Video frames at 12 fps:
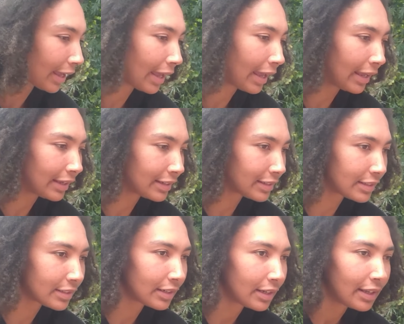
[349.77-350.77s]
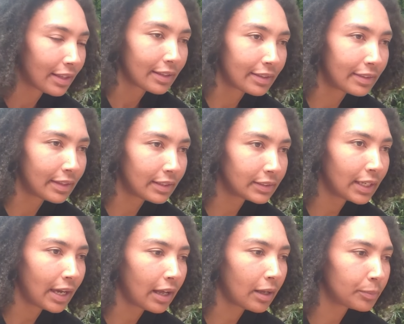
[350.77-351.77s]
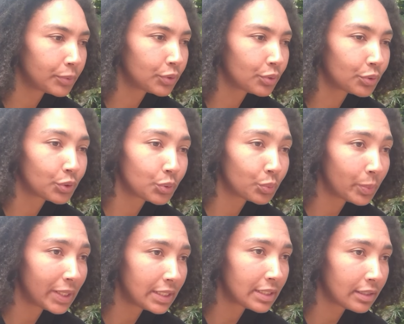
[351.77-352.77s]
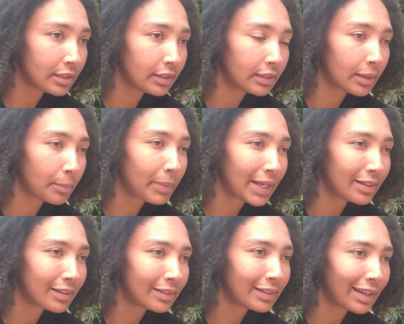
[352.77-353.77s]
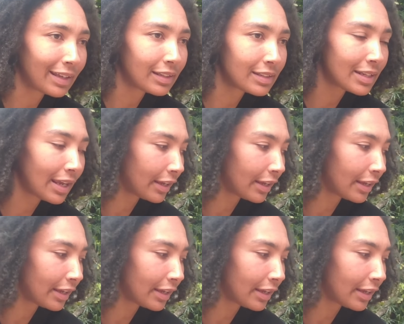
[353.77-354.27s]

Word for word: and this helps to sweeten the butternut